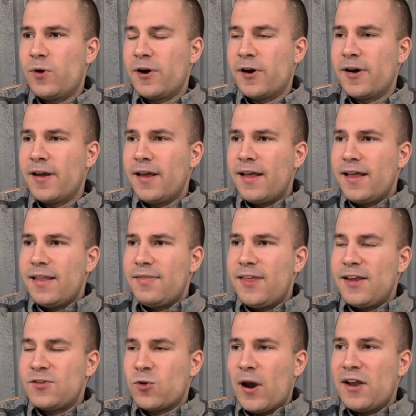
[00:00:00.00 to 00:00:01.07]
where
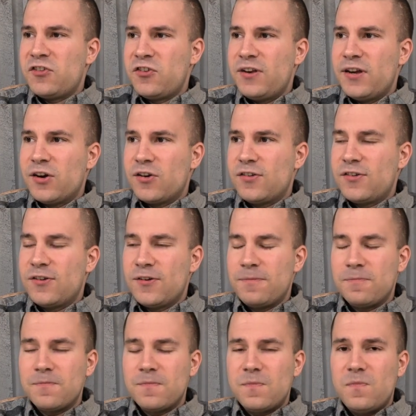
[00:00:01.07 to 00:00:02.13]
things are engineered to
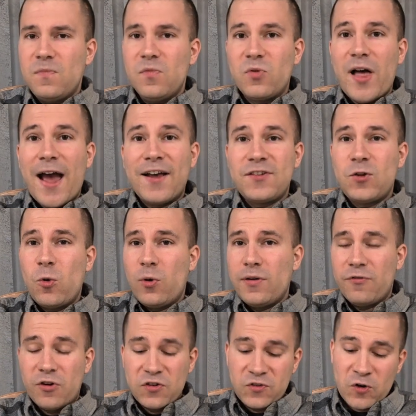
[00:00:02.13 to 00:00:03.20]
last only
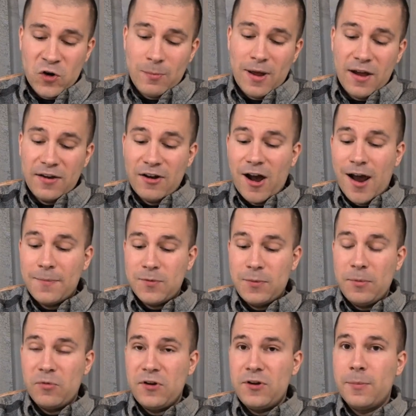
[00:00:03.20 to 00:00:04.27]
for a certain amount of times.
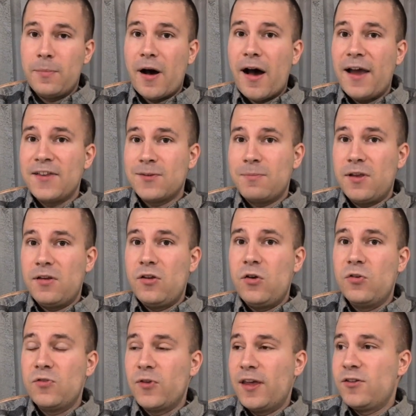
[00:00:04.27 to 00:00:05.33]
People need to buy something
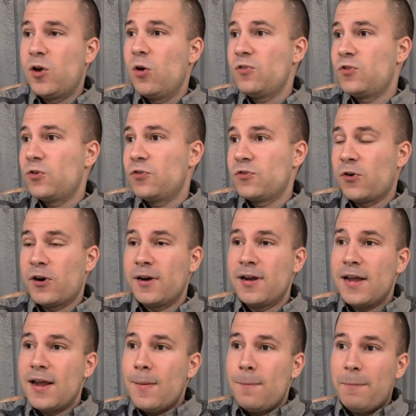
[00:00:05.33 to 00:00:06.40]
new. So like toasters are
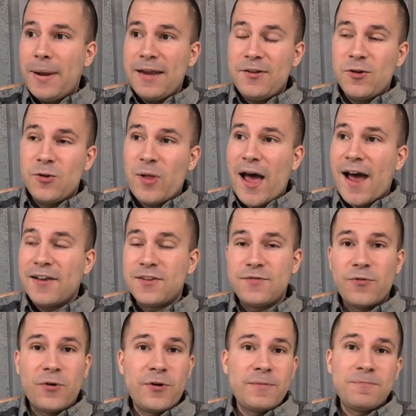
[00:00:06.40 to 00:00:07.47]
made to last
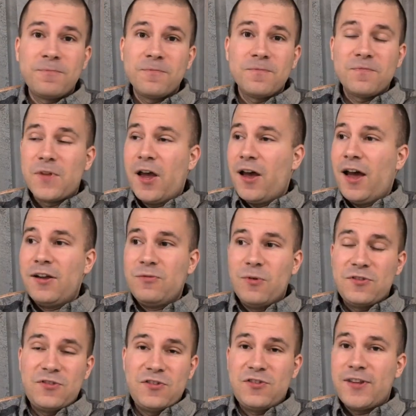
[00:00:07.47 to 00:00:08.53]
for,
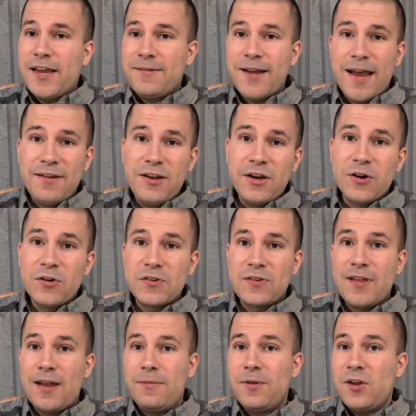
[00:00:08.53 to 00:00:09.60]
let's just say 10 years,
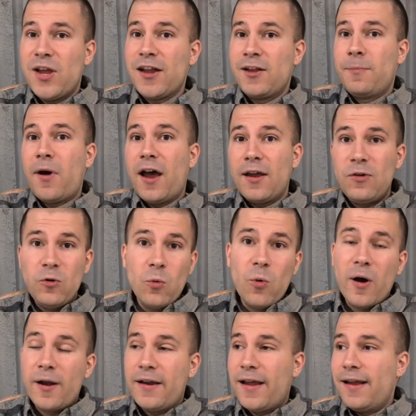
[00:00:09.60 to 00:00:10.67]
and then you have to buy a new
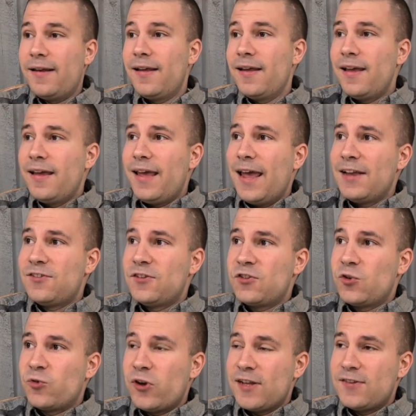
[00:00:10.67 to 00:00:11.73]
one. And it
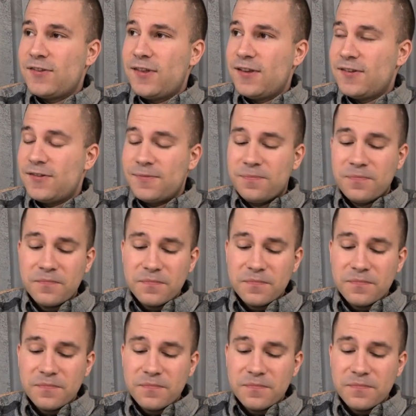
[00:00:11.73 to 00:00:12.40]
just creates this